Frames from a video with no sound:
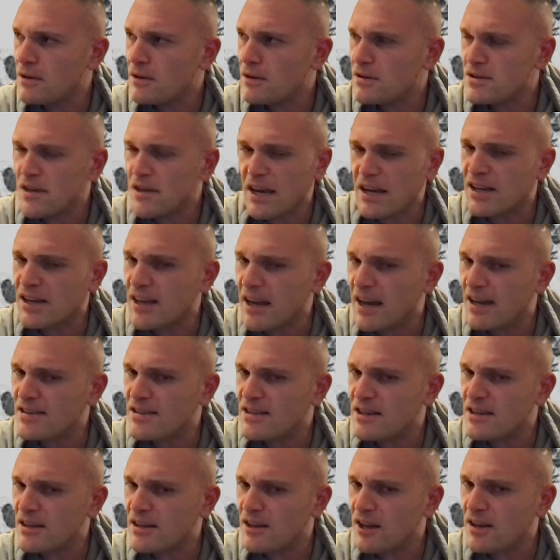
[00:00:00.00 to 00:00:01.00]
second
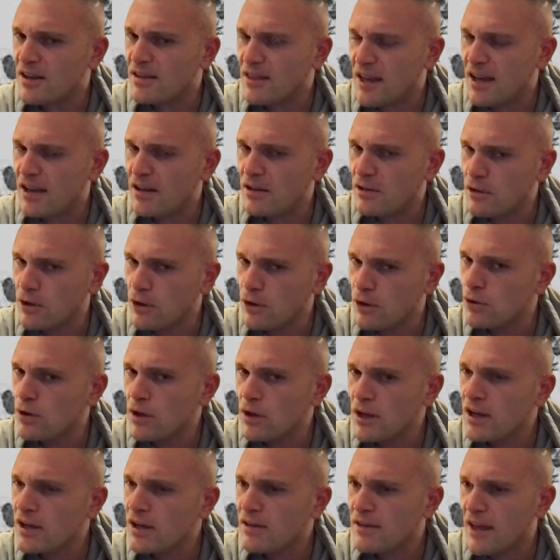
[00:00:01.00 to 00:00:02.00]
guess it. Like they
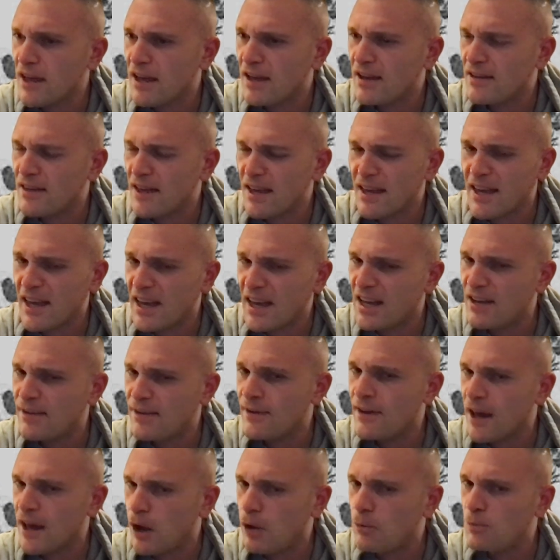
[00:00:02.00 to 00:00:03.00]
can't
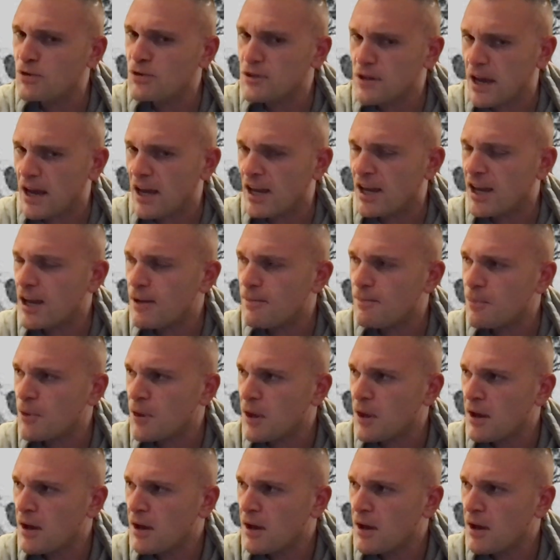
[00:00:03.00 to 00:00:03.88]
even help saying it.